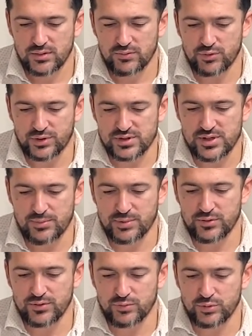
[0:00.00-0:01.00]
For example,
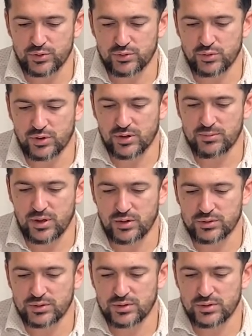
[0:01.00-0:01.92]
if we talk about,